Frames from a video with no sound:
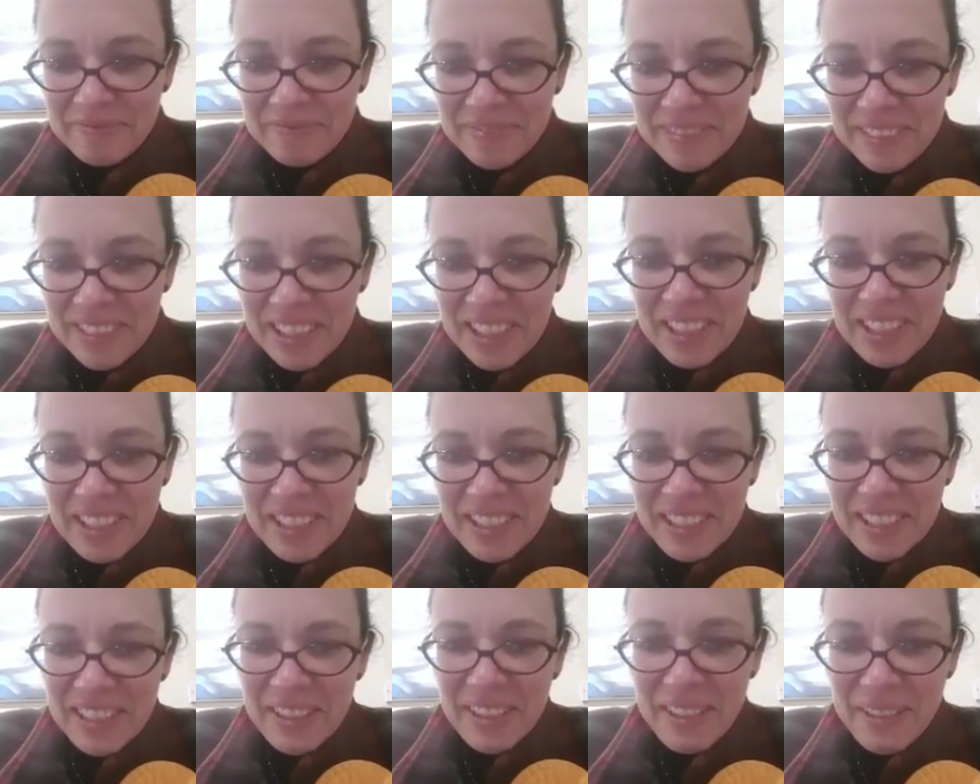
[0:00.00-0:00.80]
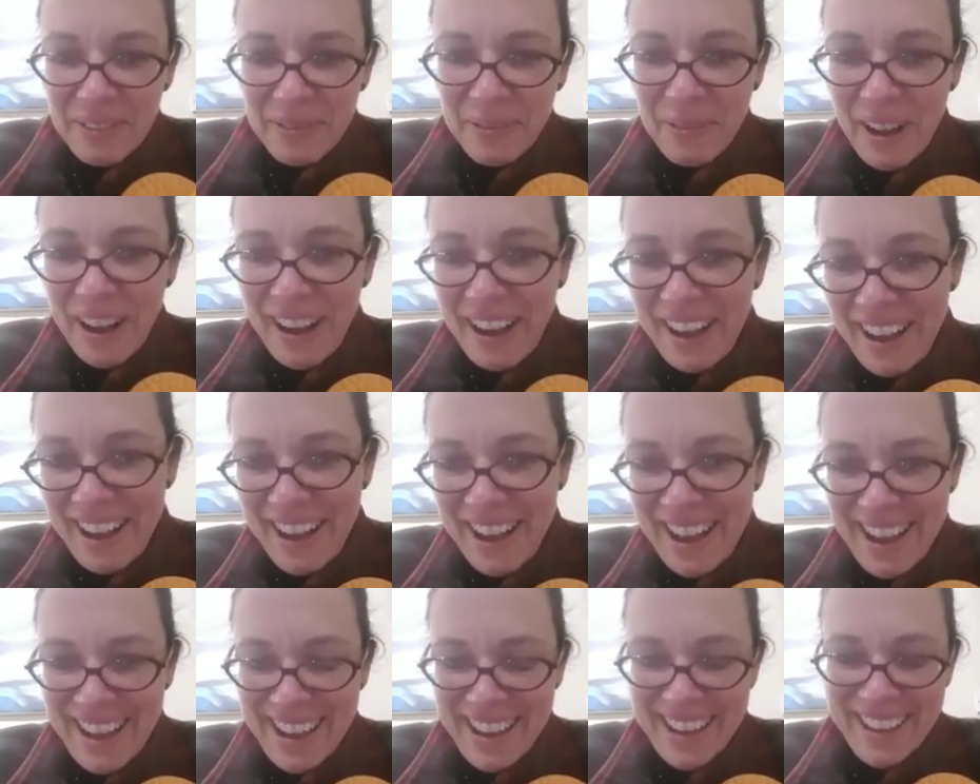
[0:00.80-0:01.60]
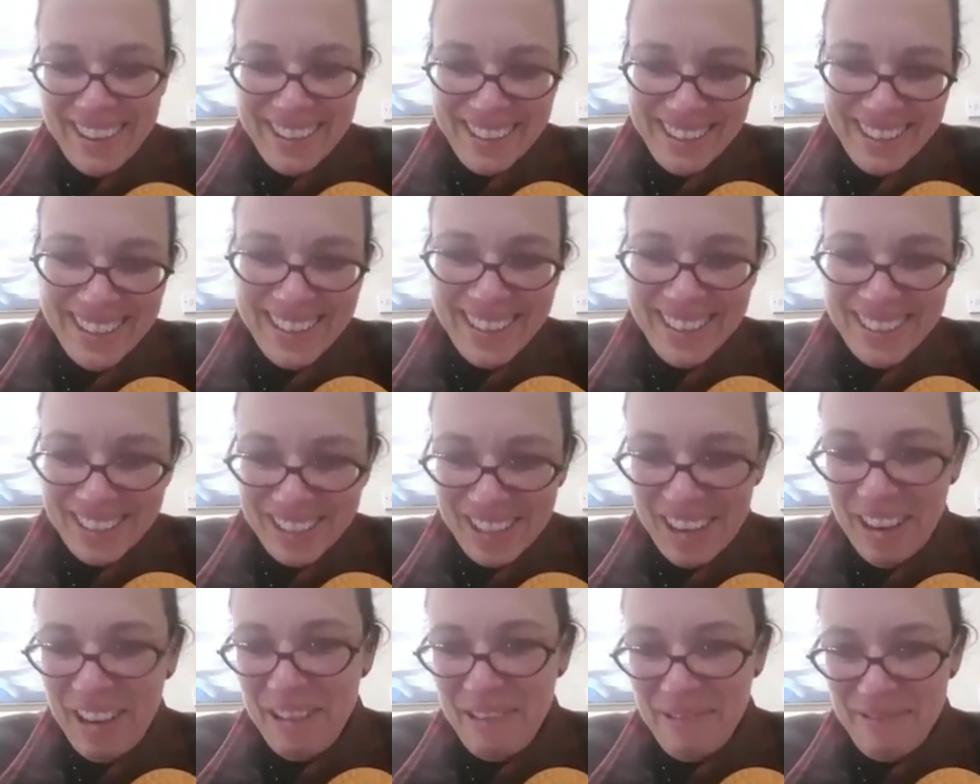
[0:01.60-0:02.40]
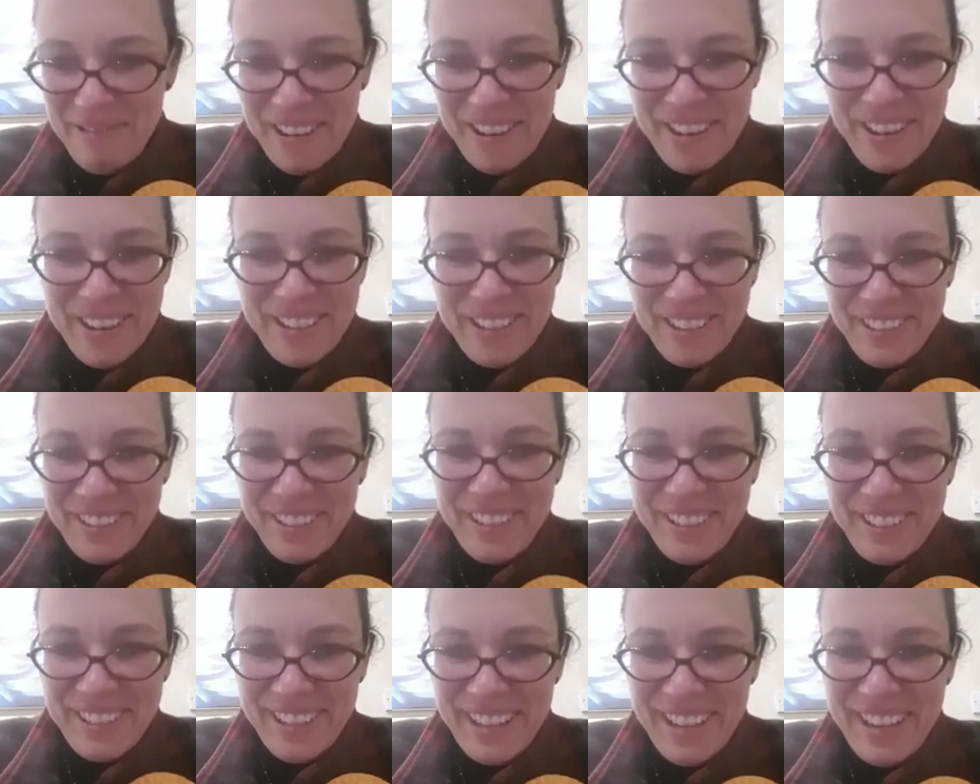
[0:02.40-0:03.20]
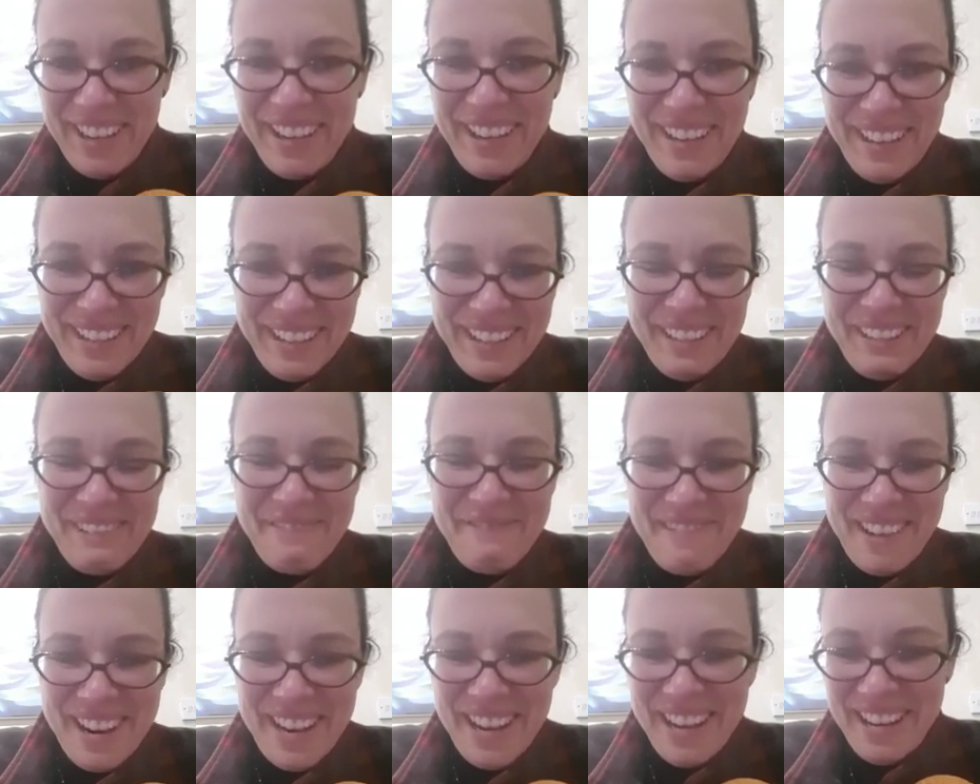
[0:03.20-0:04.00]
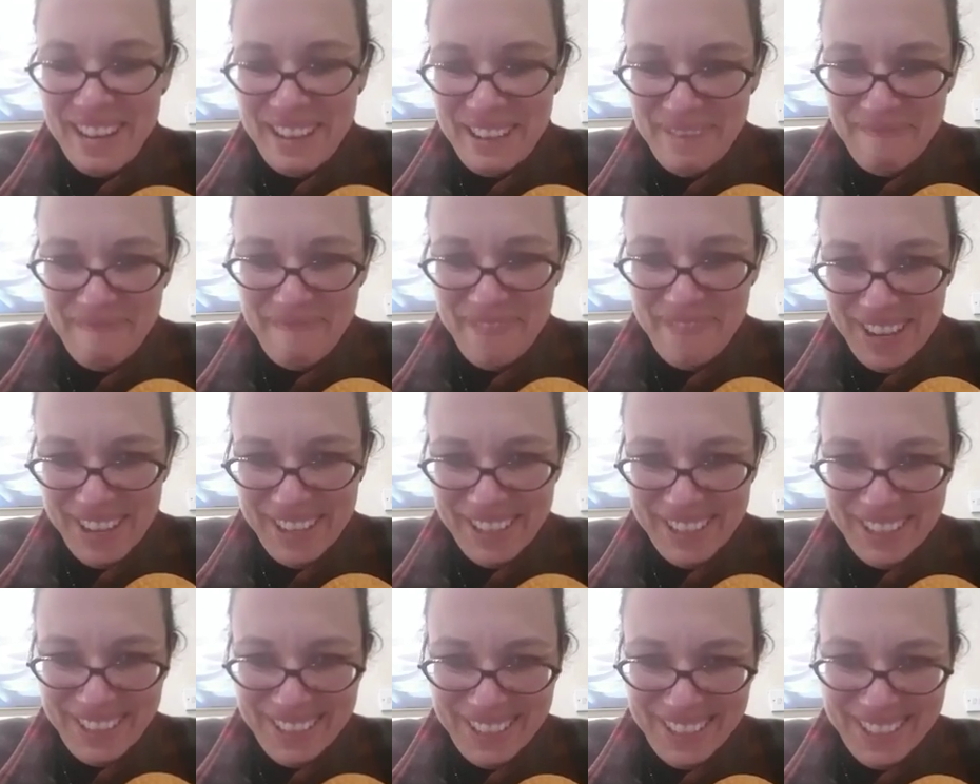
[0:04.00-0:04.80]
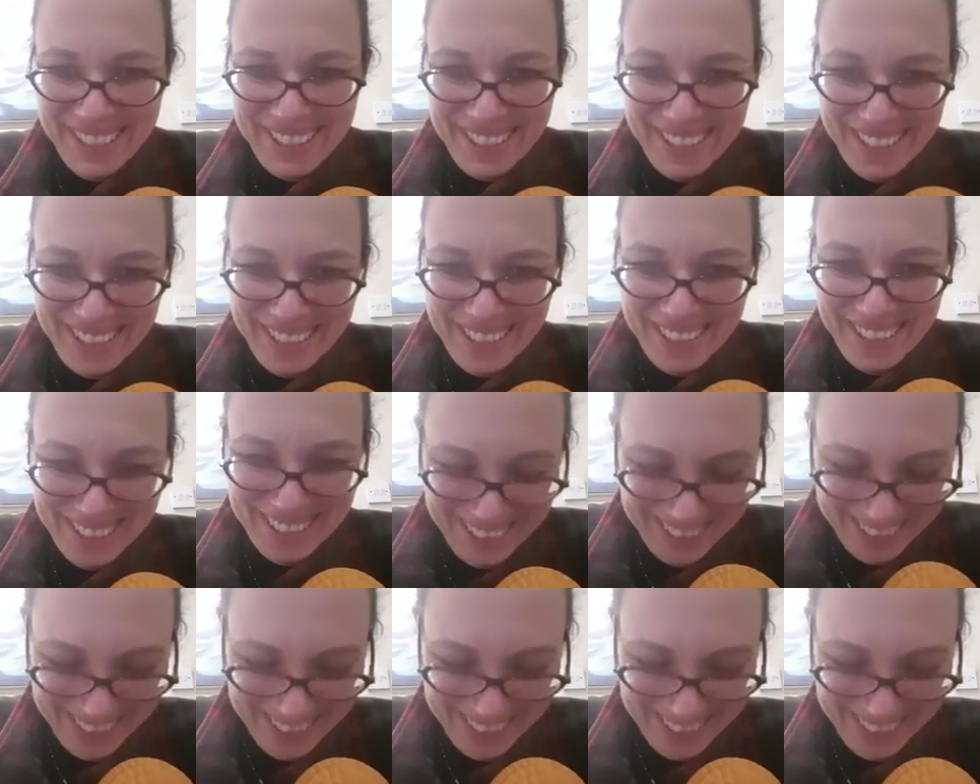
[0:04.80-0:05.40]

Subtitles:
Why? Don't vote Trudy. It's a really bad idea.